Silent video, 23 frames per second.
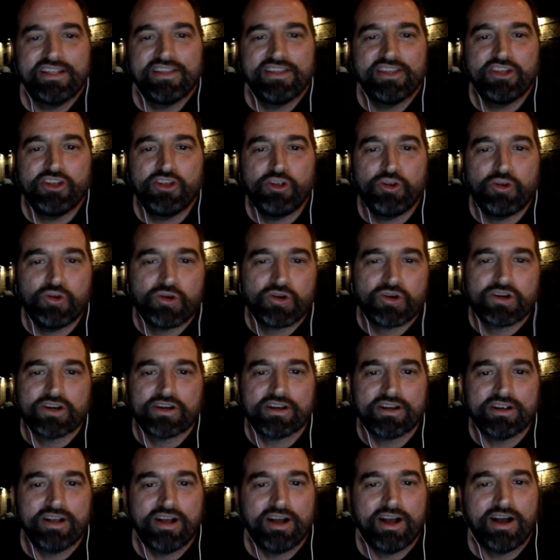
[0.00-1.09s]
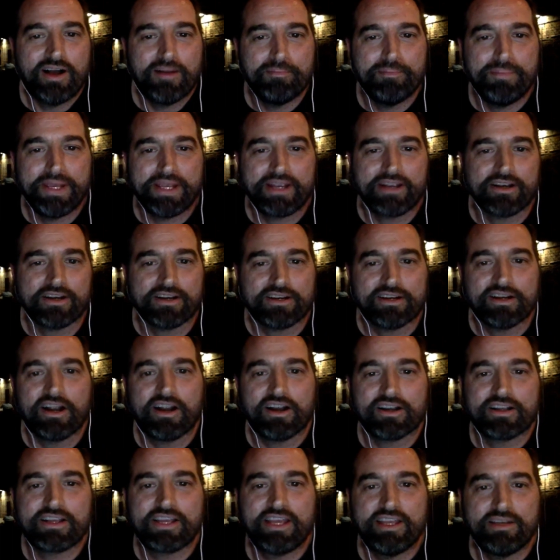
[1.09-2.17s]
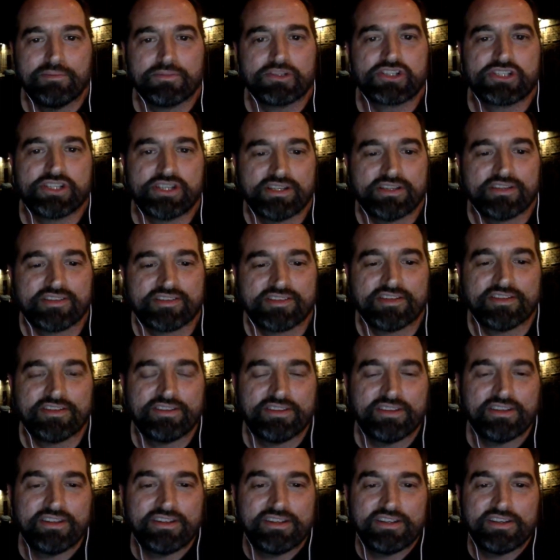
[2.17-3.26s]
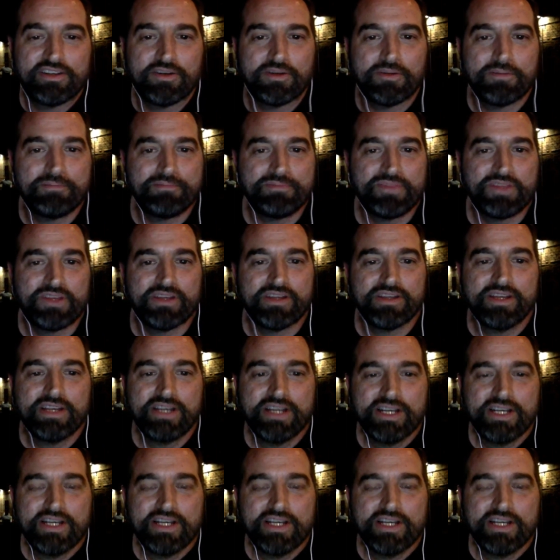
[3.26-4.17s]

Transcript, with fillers: the newer, uh, bigger arcade machines that, you know, the,